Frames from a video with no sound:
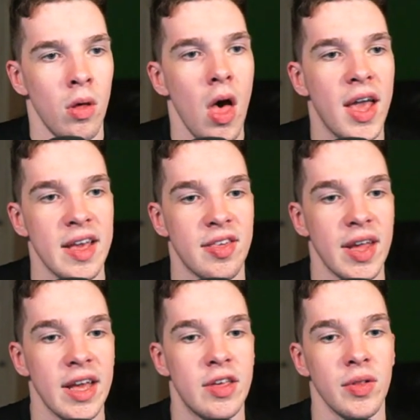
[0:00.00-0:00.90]
Okay, so they
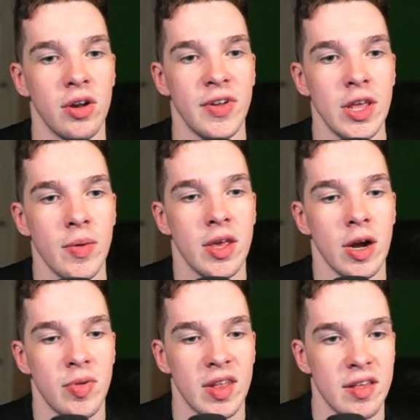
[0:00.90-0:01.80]
got a cute little video here.
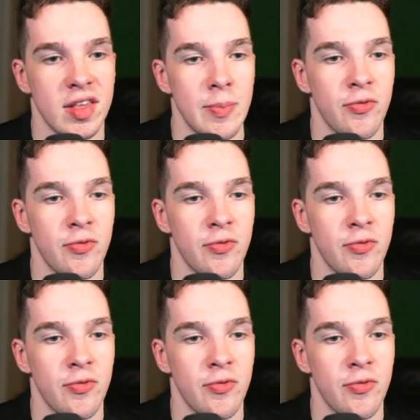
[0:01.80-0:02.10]
I'm just going to skip